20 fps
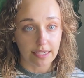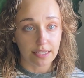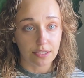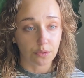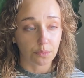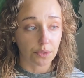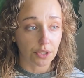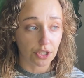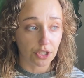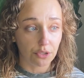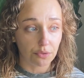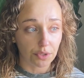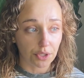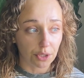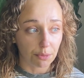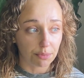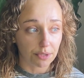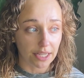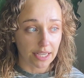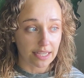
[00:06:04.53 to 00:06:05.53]
It's a really cute
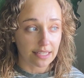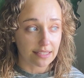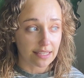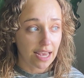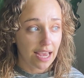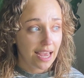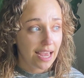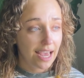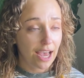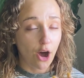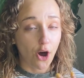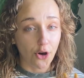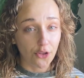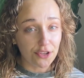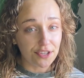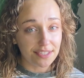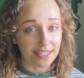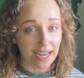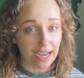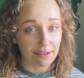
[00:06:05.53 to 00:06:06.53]
little place. All the
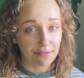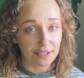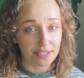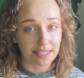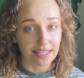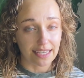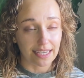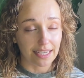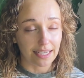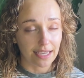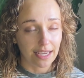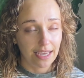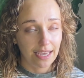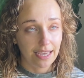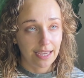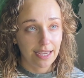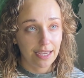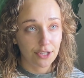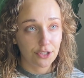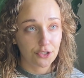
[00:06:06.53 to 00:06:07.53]
staff is like
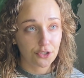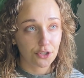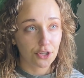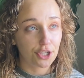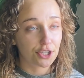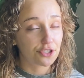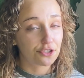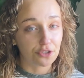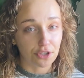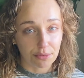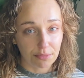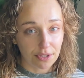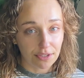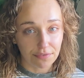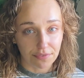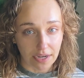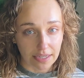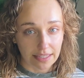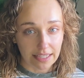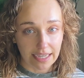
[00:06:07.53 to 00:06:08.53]
extremely
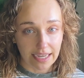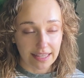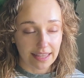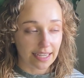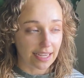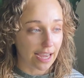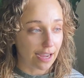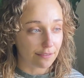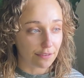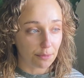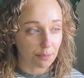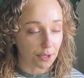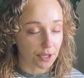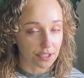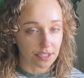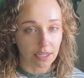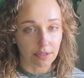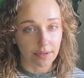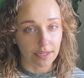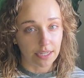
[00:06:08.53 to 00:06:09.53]
friendly. I think every
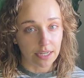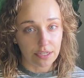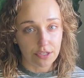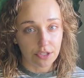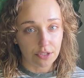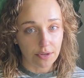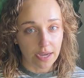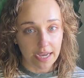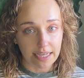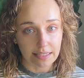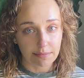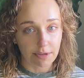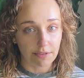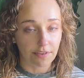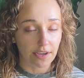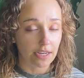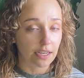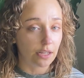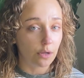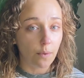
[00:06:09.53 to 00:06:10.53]
person I ran into asked me if
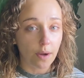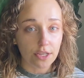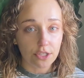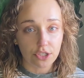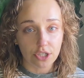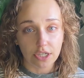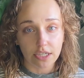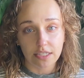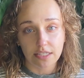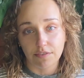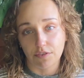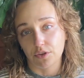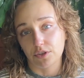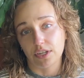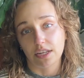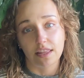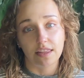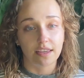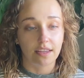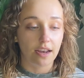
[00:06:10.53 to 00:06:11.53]
I had any questions, if there's
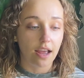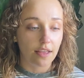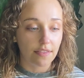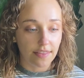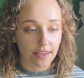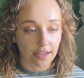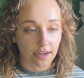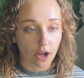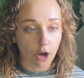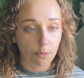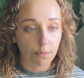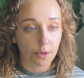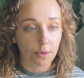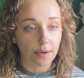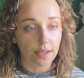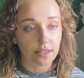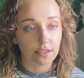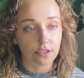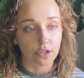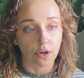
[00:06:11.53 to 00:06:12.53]
anything they could help me
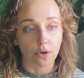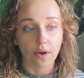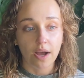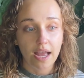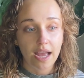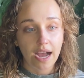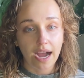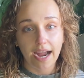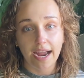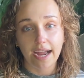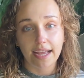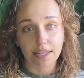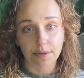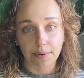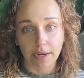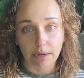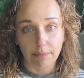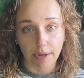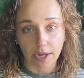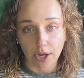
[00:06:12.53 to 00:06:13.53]
with. So I highly
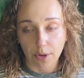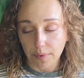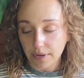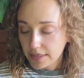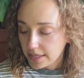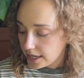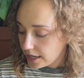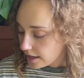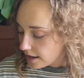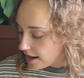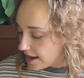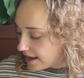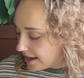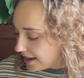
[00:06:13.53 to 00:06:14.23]
recommend going there.